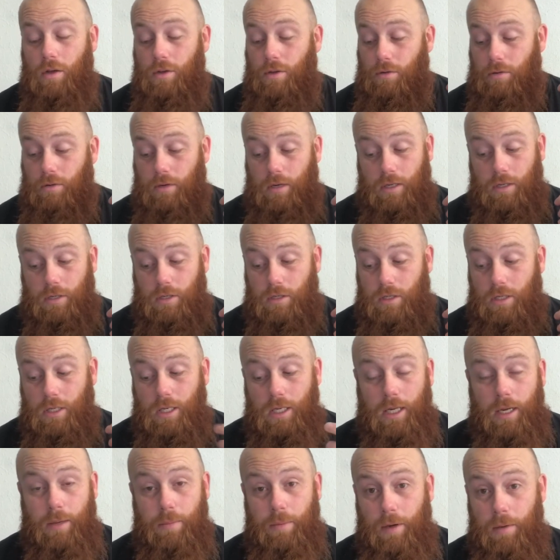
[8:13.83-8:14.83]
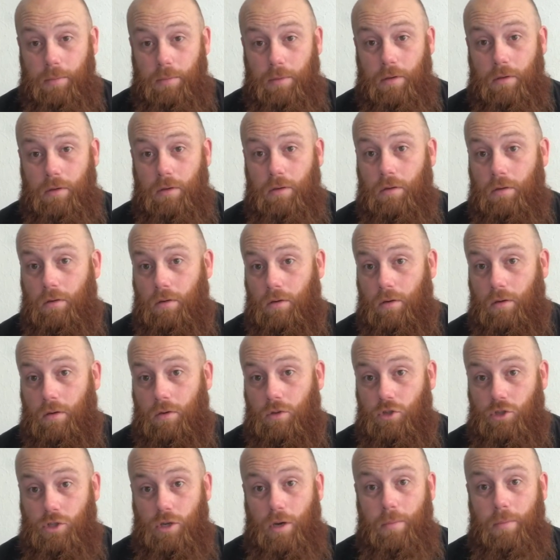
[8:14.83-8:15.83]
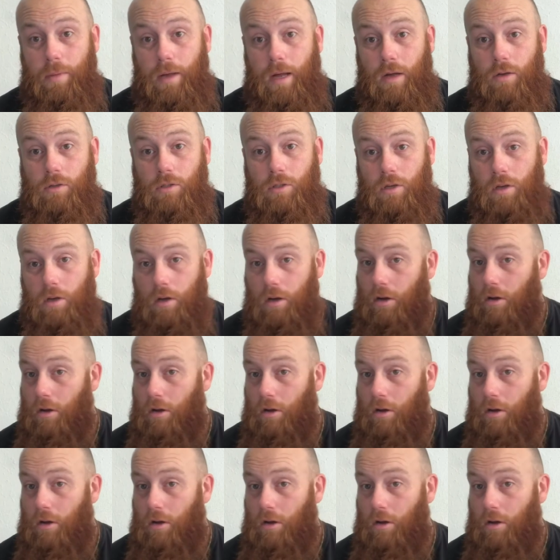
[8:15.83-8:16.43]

You can sneak him up, jump out,